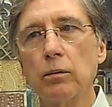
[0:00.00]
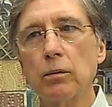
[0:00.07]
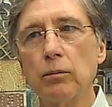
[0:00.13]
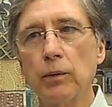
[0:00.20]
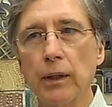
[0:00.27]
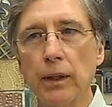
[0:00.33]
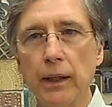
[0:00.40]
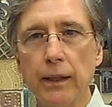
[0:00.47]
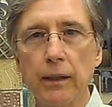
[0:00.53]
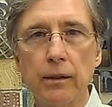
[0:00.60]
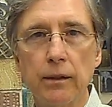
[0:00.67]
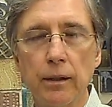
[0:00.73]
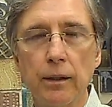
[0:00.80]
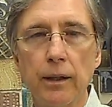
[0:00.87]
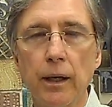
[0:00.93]
related
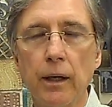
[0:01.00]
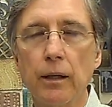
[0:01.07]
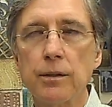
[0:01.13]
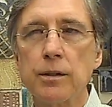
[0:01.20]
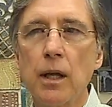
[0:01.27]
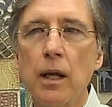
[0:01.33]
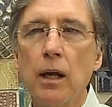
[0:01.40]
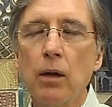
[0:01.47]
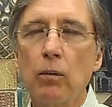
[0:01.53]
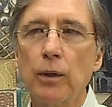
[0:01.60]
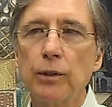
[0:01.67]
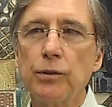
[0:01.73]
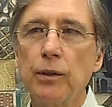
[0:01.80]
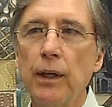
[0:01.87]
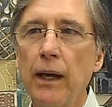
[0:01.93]
to theirs.
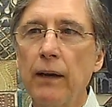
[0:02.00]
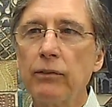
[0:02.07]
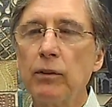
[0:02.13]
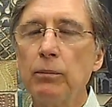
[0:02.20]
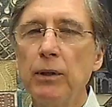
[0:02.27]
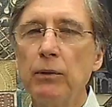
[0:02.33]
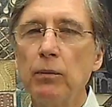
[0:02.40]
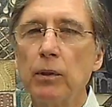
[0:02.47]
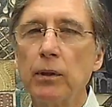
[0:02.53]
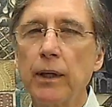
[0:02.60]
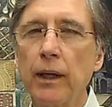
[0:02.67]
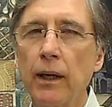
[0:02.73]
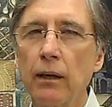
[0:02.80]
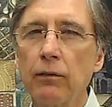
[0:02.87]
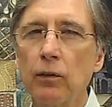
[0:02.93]
What you have to be real
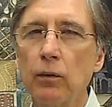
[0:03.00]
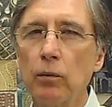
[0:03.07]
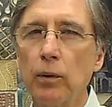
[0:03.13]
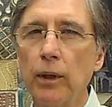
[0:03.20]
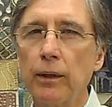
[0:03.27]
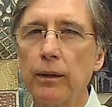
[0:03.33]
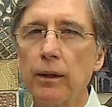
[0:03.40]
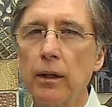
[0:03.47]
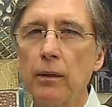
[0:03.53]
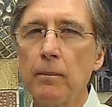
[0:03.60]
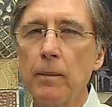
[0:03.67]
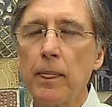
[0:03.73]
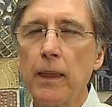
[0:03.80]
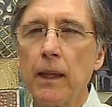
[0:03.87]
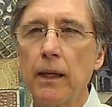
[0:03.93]
careful with
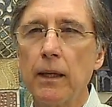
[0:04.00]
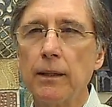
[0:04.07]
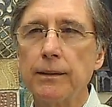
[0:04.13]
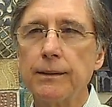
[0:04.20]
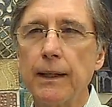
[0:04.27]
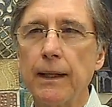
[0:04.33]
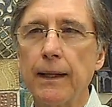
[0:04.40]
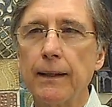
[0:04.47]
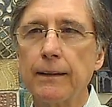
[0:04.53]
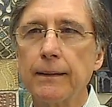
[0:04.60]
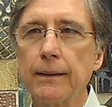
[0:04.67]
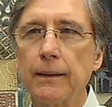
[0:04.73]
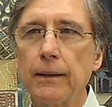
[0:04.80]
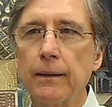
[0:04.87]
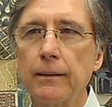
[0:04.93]
is that
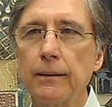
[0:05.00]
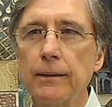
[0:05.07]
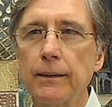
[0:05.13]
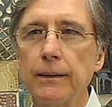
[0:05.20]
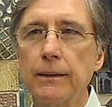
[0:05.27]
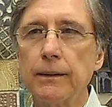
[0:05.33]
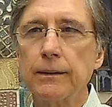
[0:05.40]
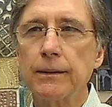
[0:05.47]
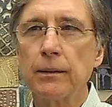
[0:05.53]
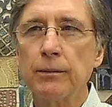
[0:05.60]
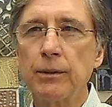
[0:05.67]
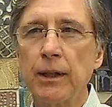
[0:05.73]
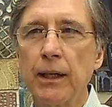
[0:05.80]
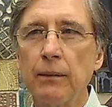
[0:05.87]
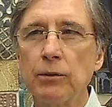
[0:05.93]

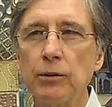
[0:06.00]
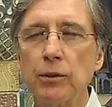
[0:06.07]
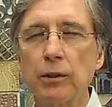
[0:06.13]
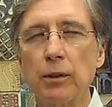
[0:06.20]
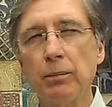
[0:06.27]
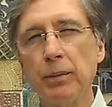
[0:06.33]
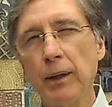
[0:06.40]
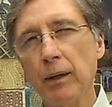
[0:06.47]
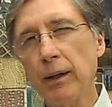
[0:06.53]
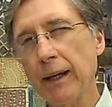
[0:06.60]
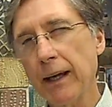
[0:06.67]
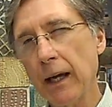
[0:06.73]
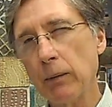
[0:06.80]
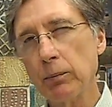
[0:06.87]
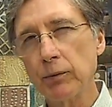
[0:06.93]
sometimes you're
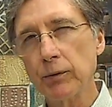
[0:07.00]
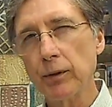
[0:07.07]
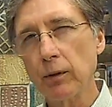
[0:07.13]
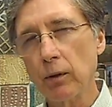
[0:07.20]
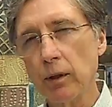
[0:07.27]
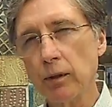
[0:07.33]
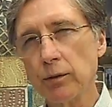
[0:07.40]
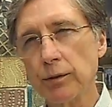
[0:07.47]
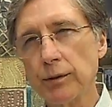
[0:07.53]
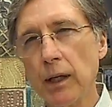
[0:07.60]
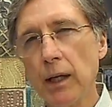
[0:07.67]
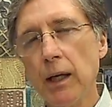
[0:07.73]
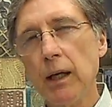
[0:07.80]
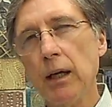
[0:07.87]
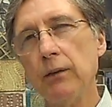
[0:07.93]
comparing apples and oranges.
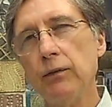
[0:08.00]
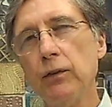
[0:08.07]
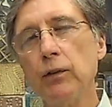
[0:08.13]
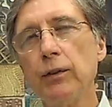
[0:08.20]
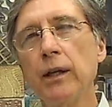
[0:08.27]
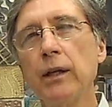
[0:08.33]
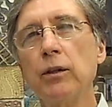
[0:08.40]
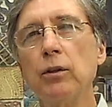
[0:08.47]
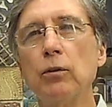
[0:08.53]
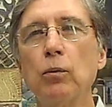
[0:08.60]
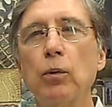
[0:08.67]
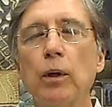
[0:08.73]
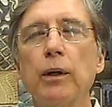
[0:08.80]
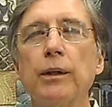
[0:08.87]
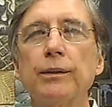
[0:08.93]
If you think your
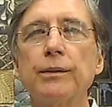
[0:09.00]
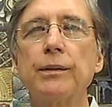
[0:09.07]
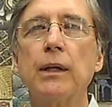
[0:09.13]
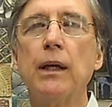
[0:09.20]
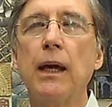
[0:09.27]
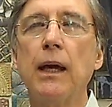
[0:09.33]
work is